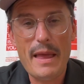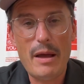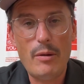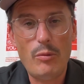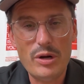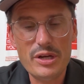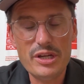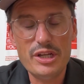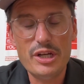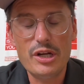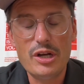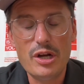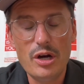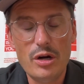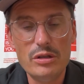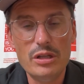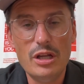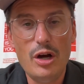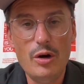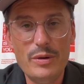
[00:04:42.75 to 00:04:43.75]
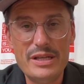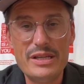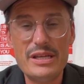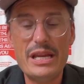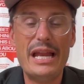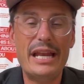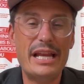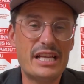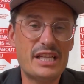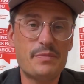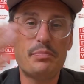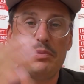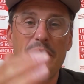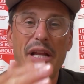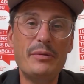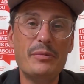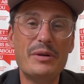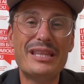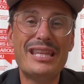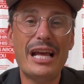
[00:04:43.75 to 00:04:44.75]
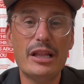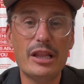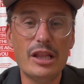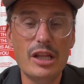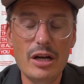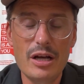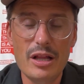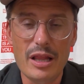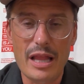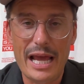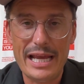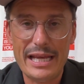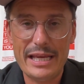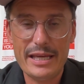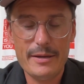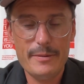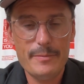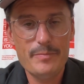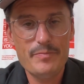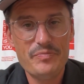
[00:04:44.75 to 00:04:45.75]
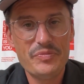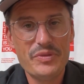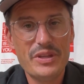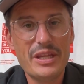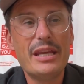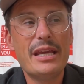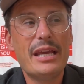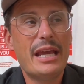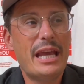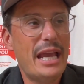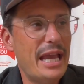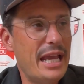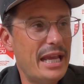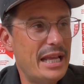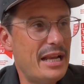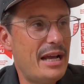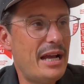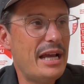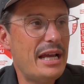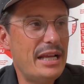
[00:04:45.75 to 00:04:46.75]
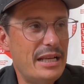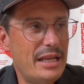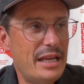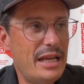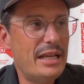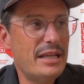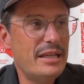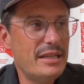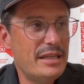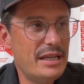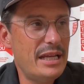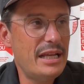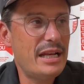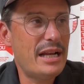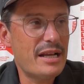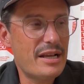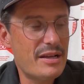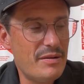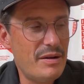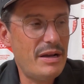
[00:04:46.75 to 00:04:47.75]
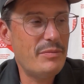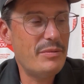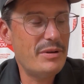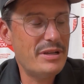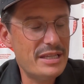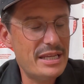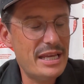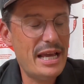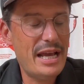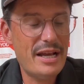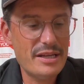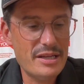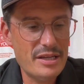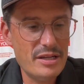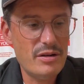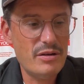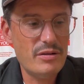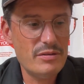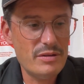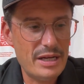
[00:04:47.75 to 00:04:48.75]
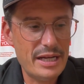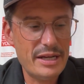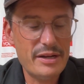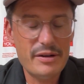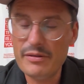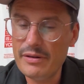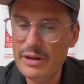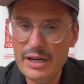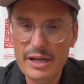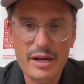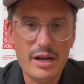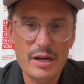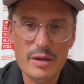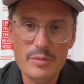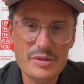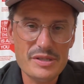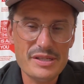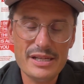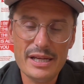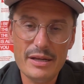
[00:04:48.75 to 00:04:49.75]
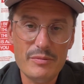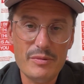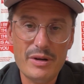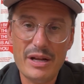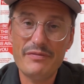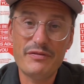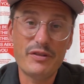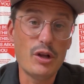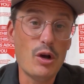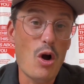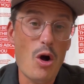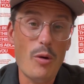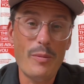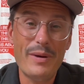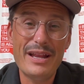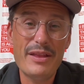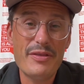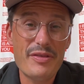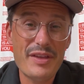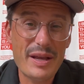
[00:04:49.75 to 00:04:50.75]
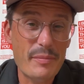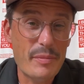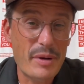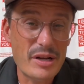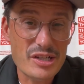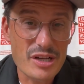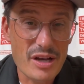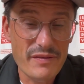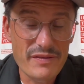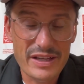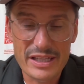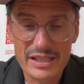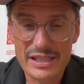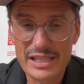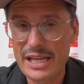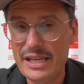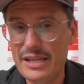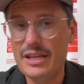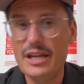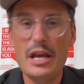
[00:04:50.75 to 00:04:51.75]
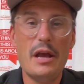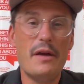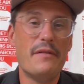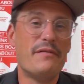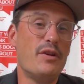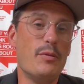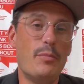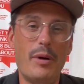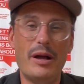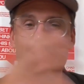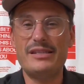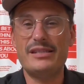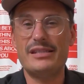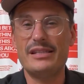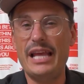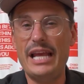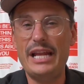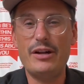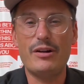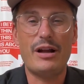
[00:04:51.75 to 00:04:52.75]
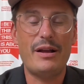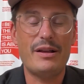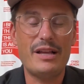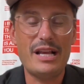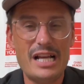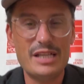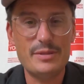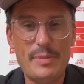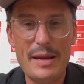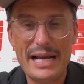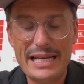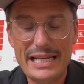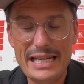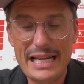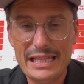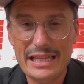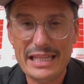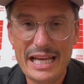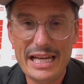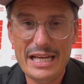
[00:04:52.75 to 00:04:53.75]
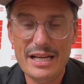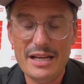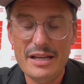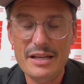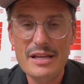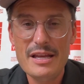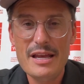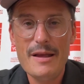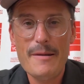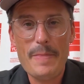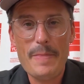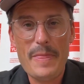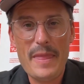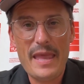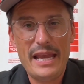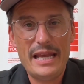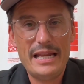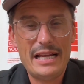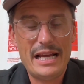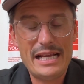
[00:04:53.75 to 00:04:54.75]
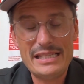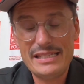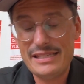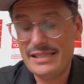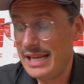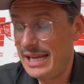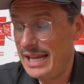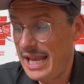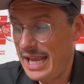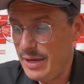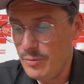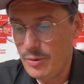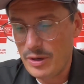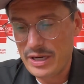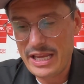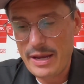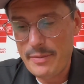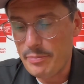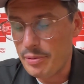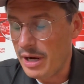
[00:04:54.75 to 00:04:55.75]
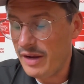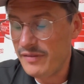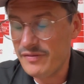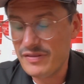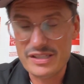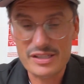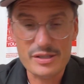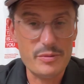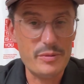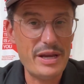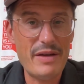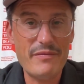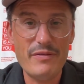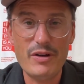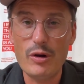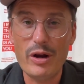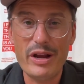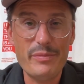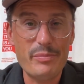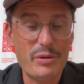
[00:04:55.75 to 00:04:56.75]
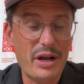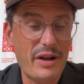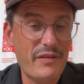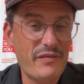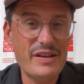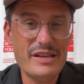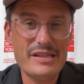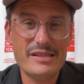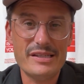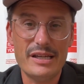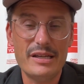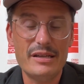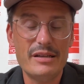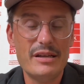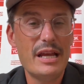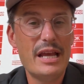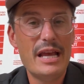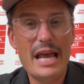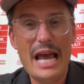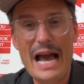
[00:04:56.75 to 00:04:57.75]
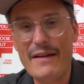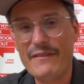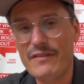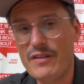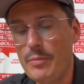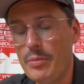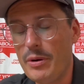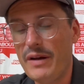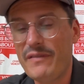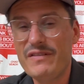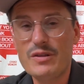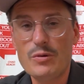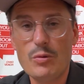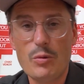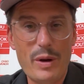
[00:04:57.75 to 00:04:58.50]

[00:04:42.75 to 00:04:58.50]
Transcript: I want you to go low and explain what that looked like. And I went, yeah, I agree 100%. When I flew home, I didn't think much of it. And then a few months later, I was back in Atlanta, and I said, hey, you want to get breakfast? So we have a great breakfast and after the breakfast.